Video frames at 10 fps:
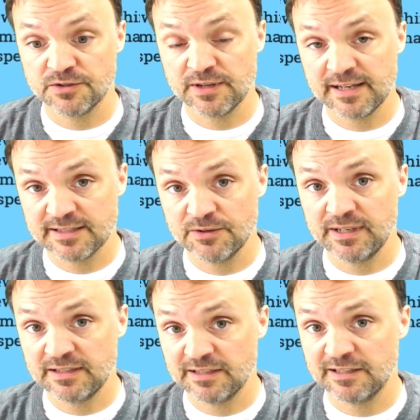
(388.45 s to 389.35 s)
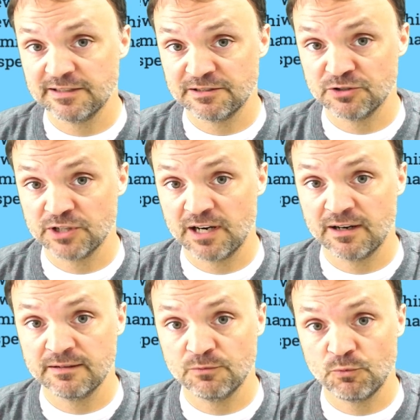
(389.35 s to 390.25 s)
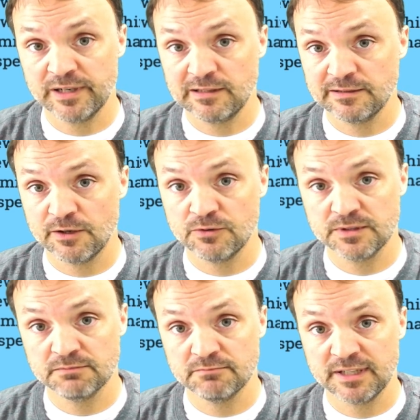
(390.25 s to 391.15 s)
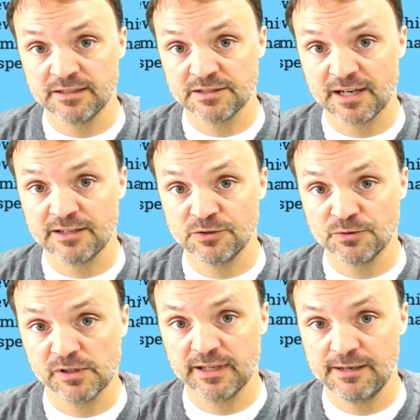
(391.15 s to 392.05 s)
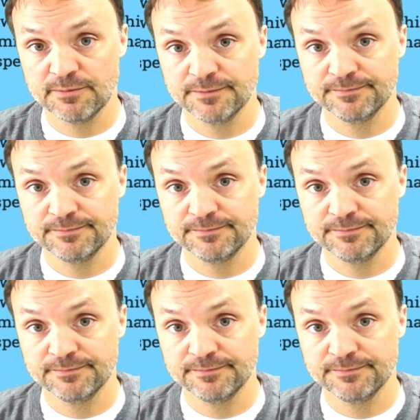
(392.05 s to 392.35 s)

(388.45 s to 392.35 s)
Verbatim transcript: So that's how easy it is to share one little note inside Google Keep.